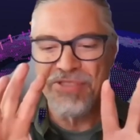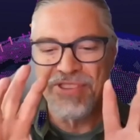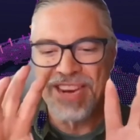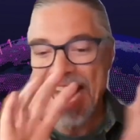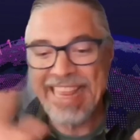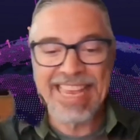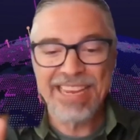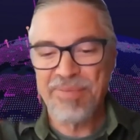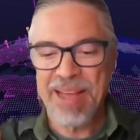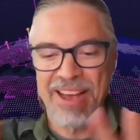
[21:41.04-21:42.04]
to not think
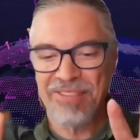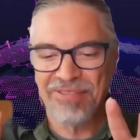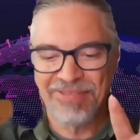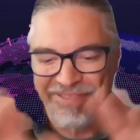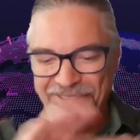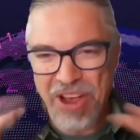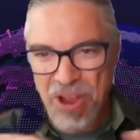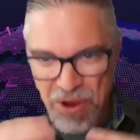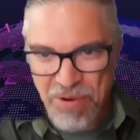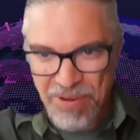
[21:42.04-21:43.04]
about
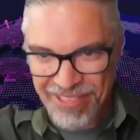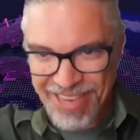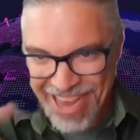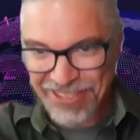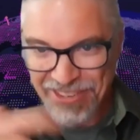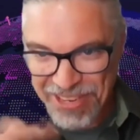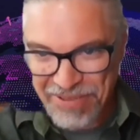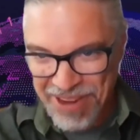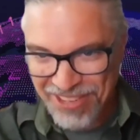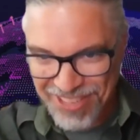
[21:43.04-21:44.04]
flow to answer this
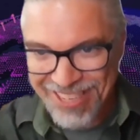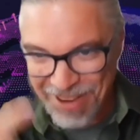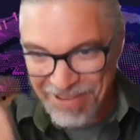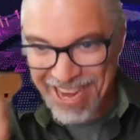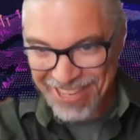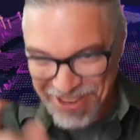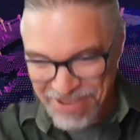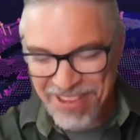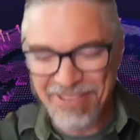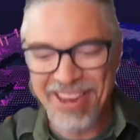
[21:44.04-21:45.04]
question, because I'm going to ask you
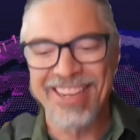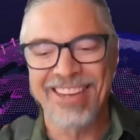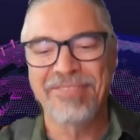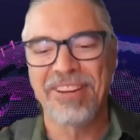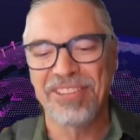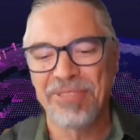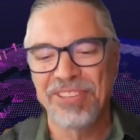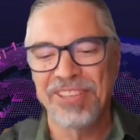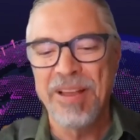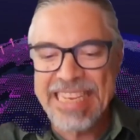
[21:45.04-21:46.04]
the next question, which is,